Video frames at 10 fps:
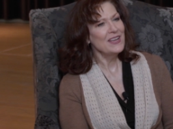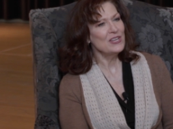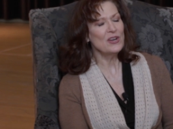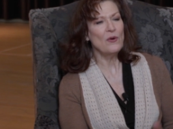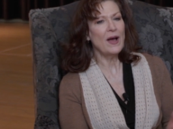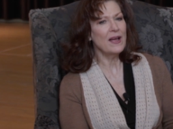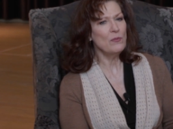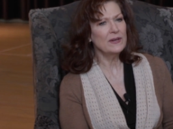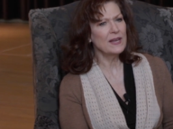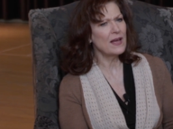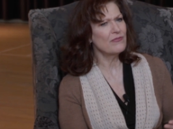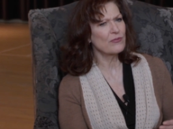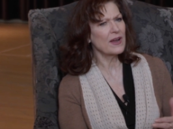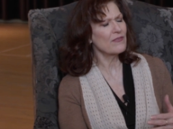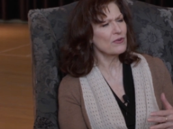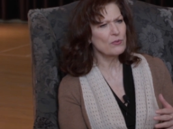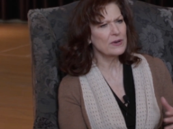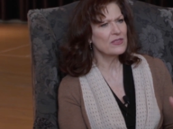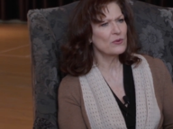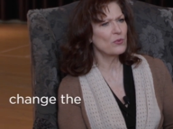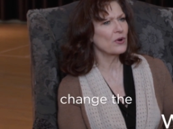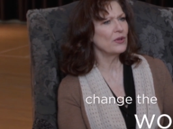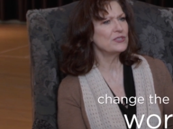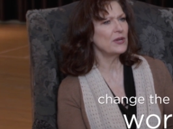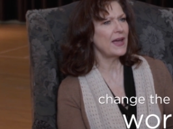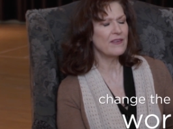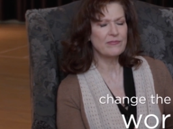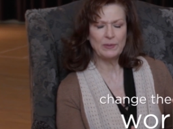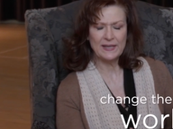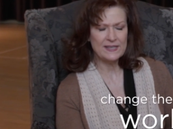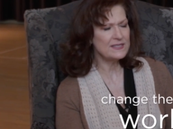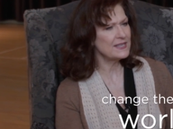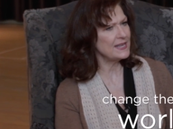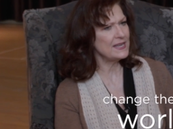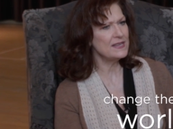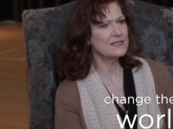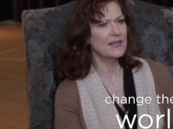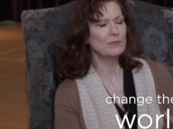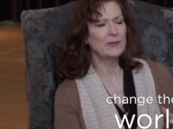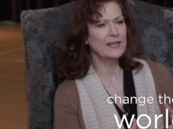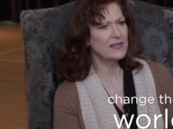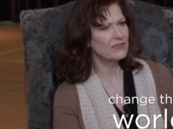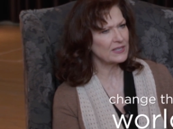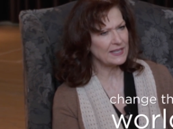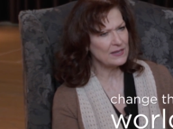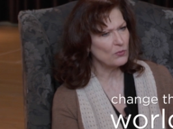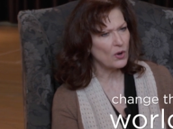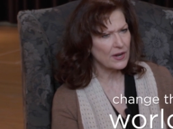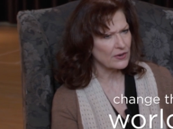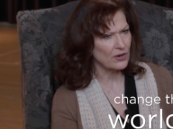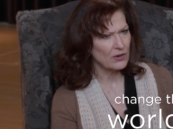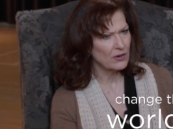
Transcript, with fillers: You know, I would love for everyone in the world to have plenty to eat and plenty of clean water.